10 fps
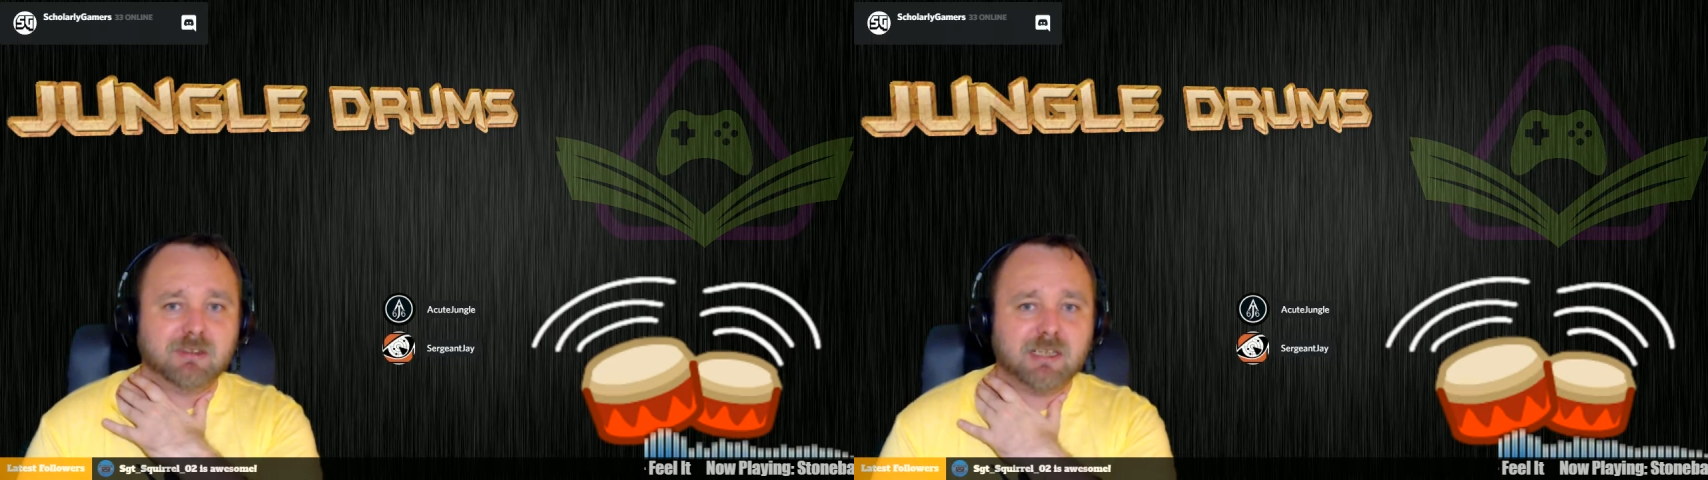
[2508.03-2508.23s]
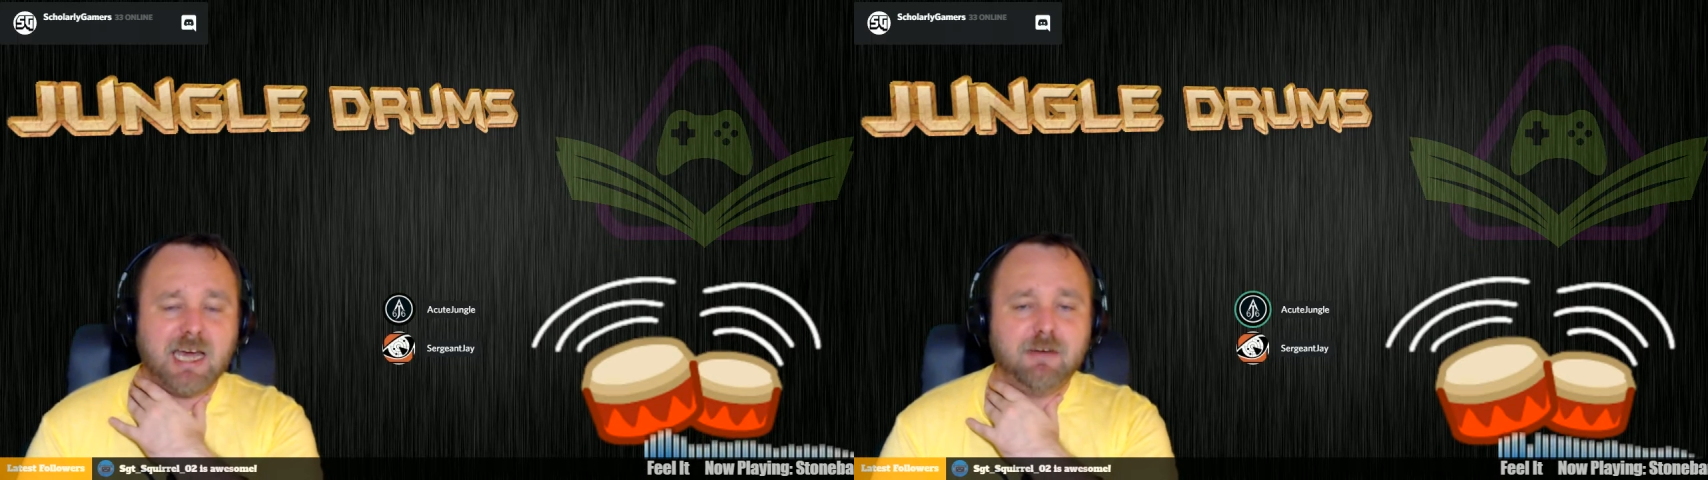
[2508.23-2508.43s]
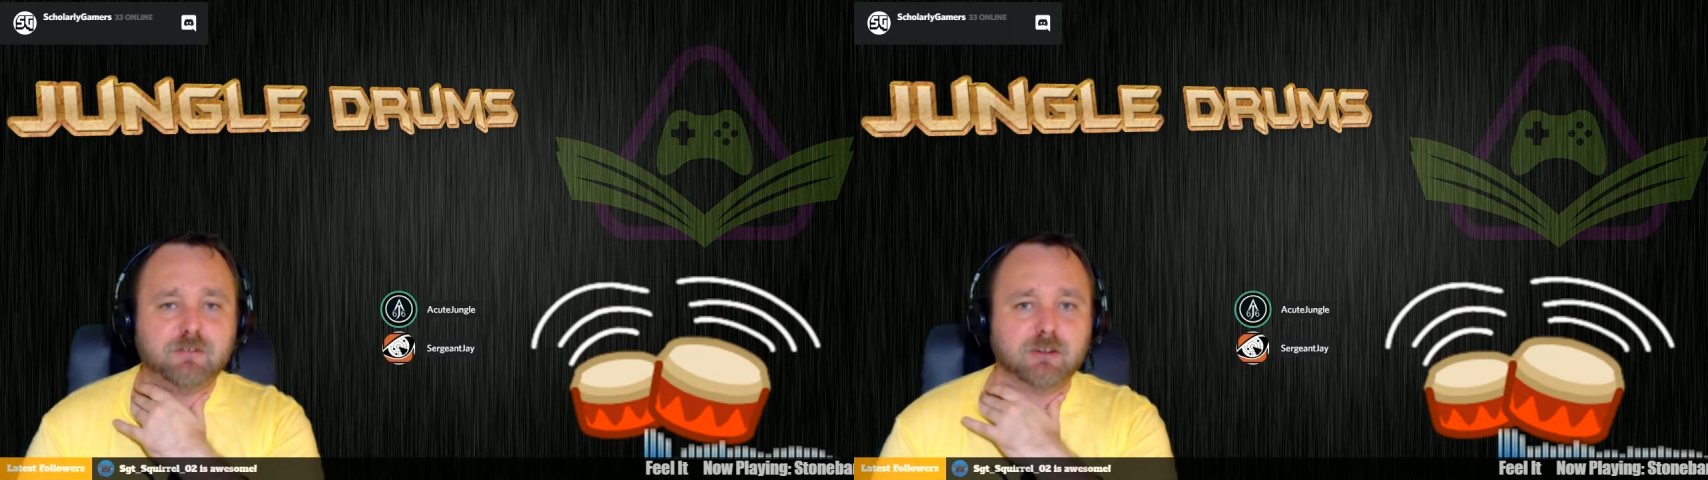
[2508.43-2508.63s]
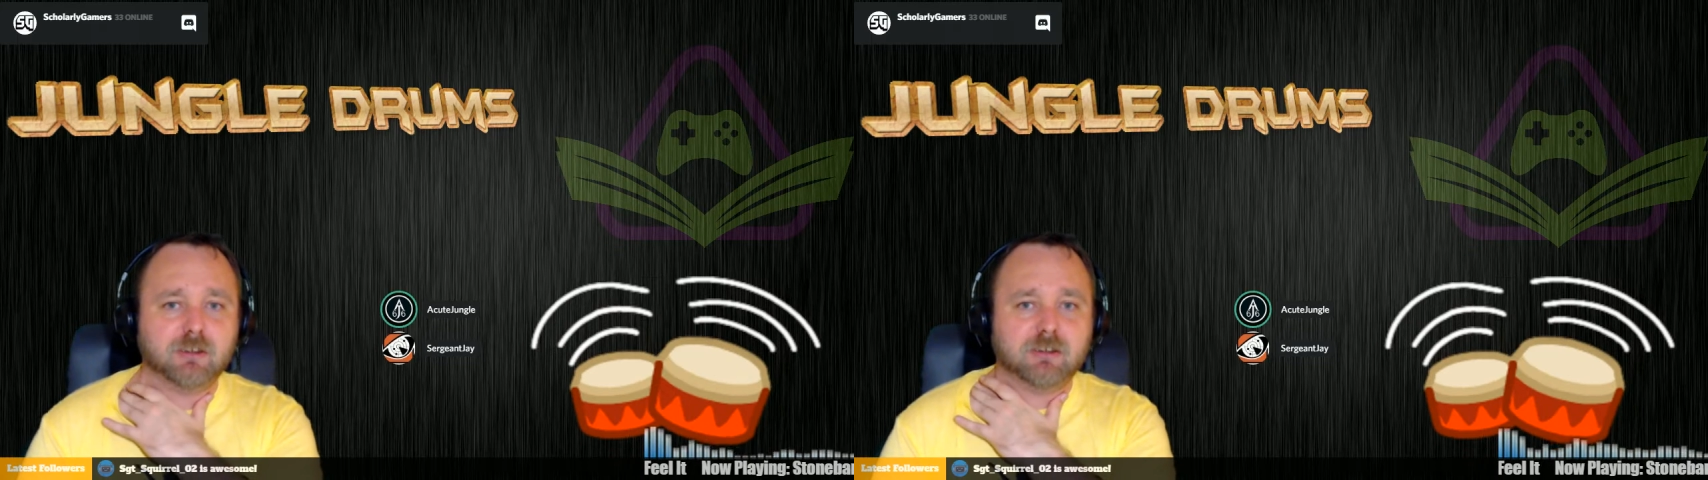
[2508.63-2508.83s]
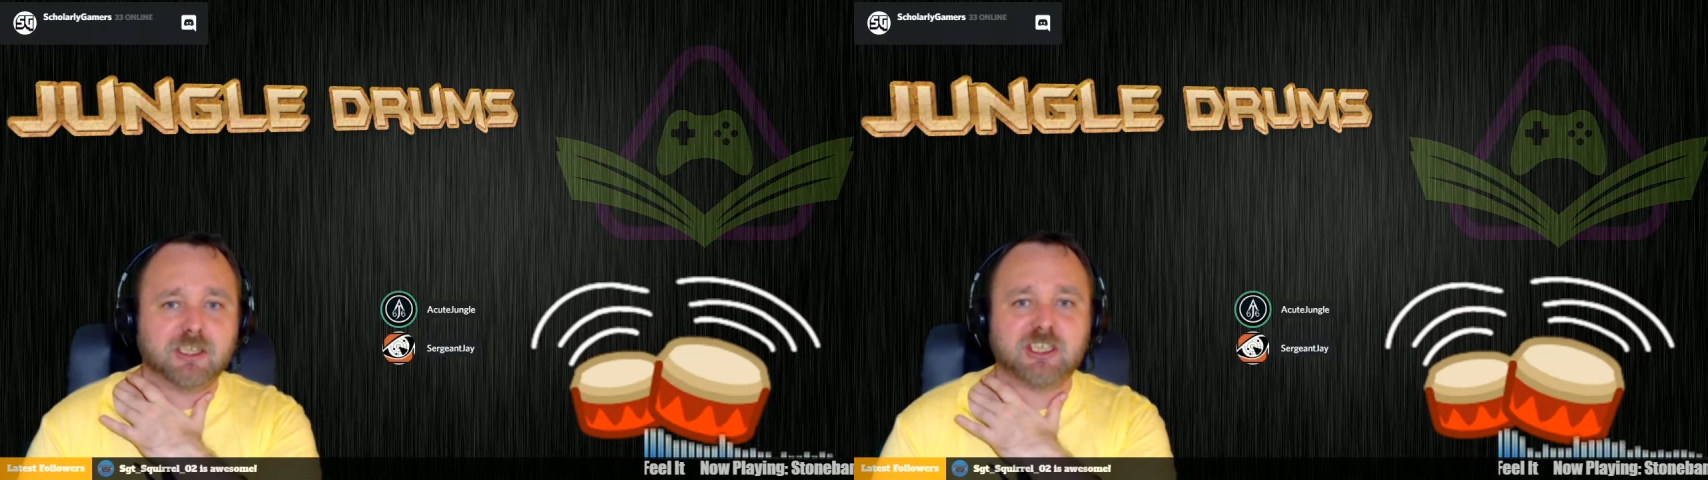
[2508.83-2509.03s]
after
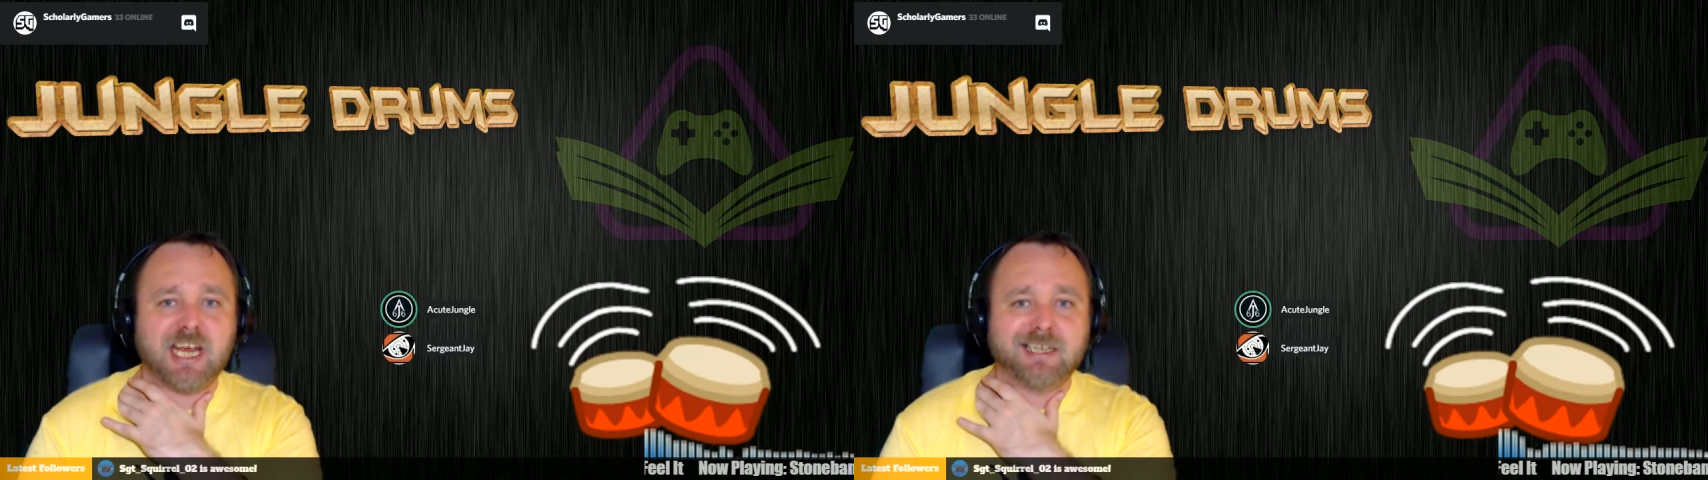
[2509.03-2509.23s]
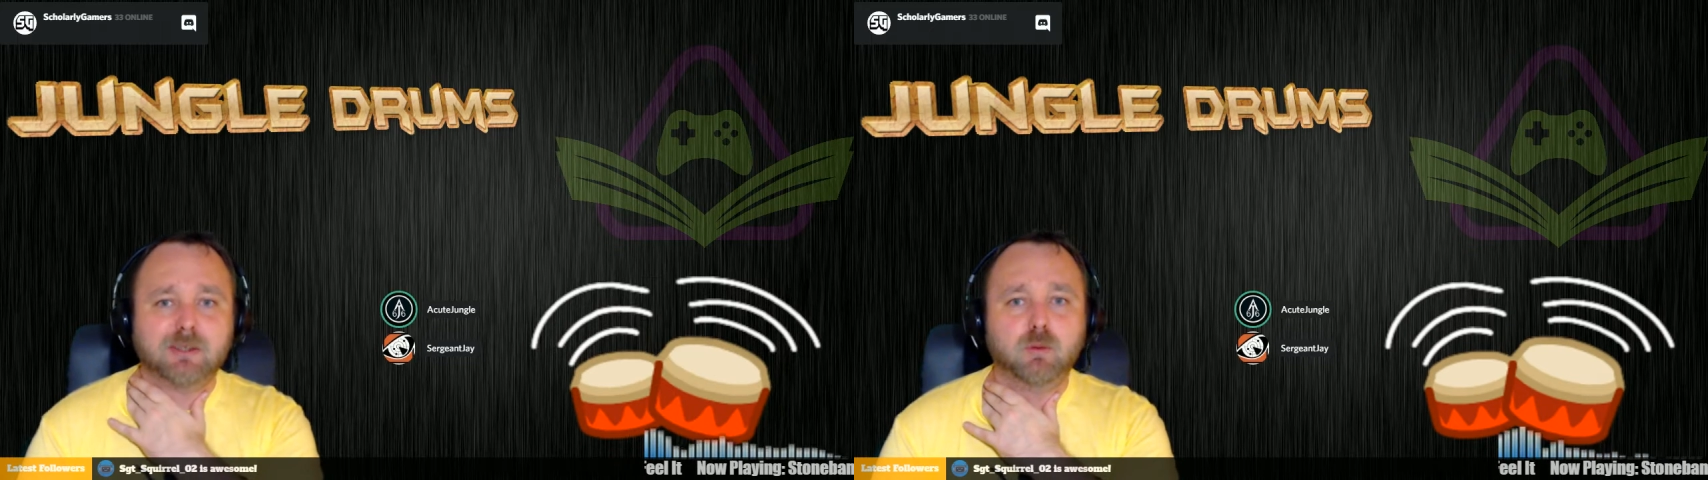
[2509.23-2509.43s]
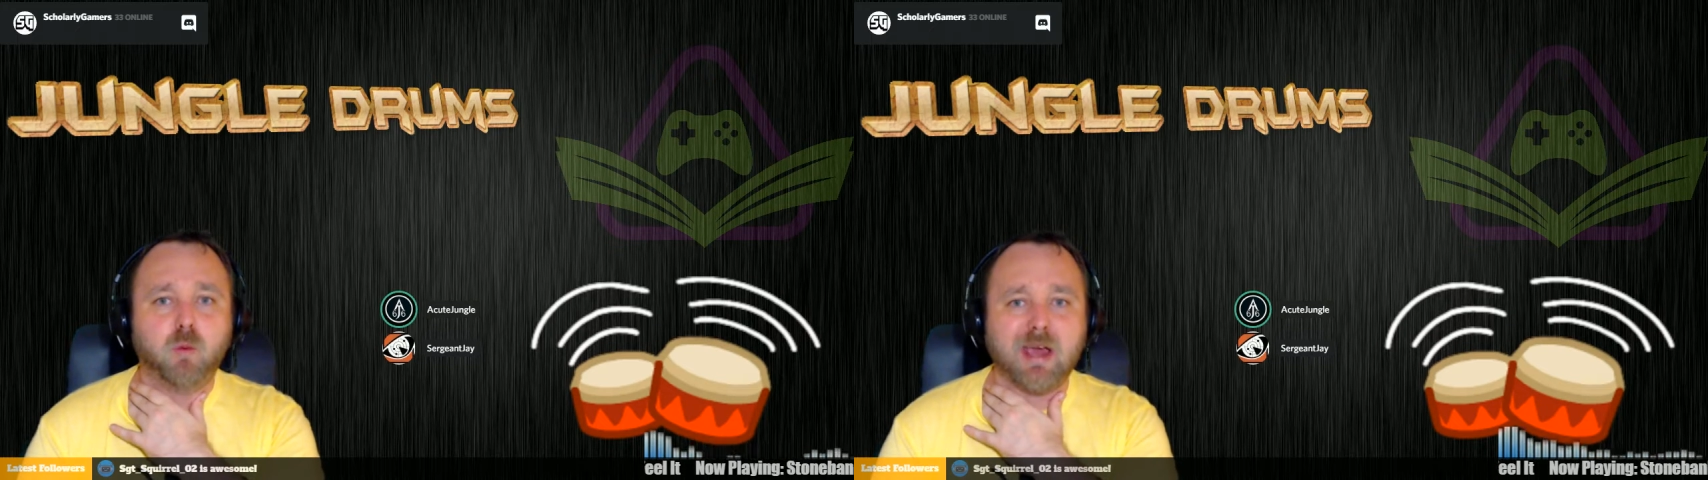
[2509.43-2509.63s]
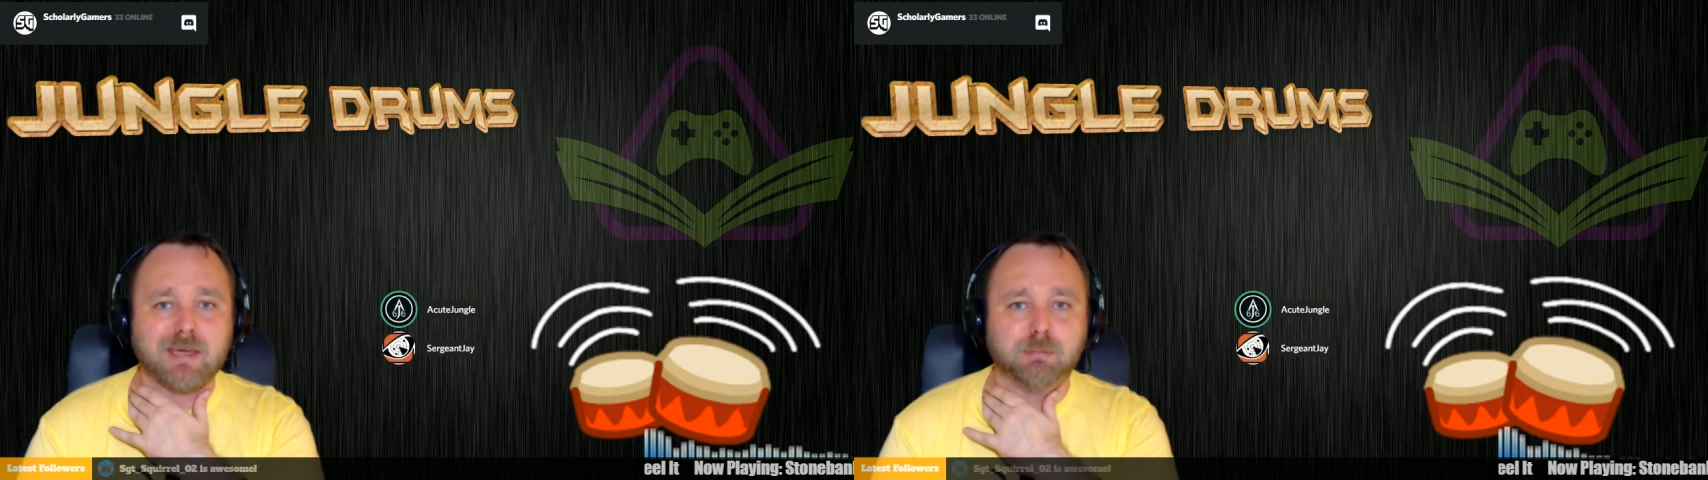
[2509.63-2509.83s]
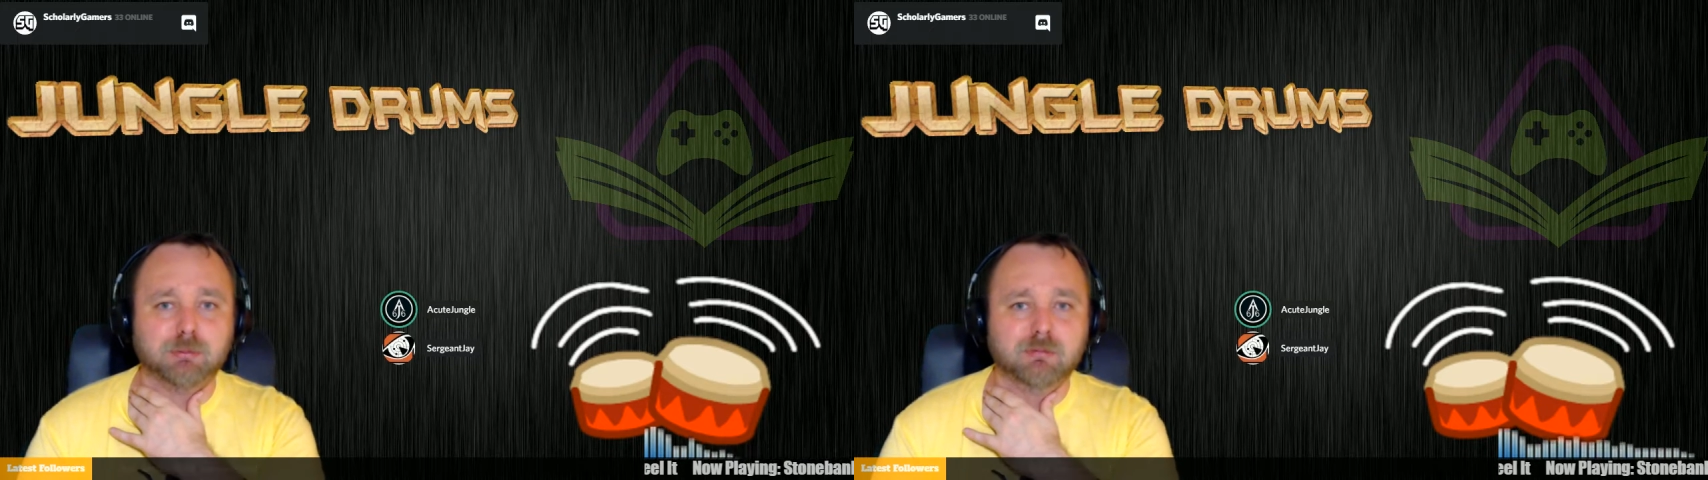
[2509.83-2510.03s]
the second wipe,